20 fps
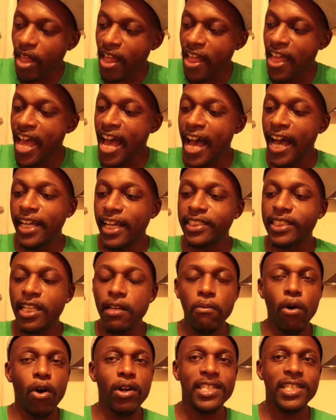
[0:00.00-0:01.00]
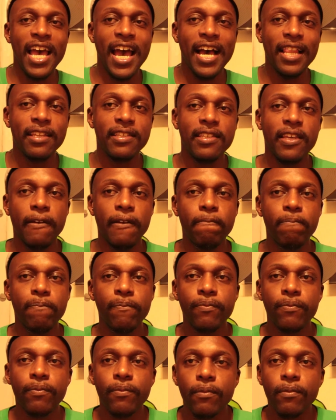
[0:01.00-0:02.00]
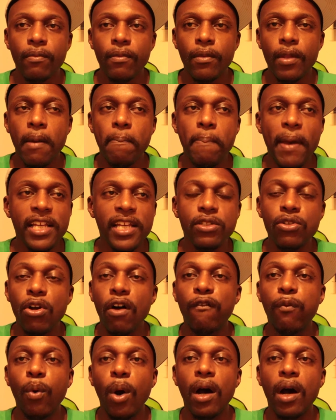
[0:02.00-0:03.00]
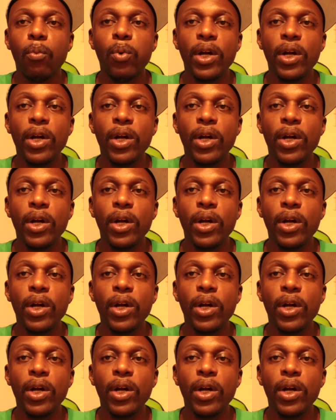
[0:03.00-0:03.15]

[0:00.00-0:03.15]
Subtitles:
how is he more talented? Based off what?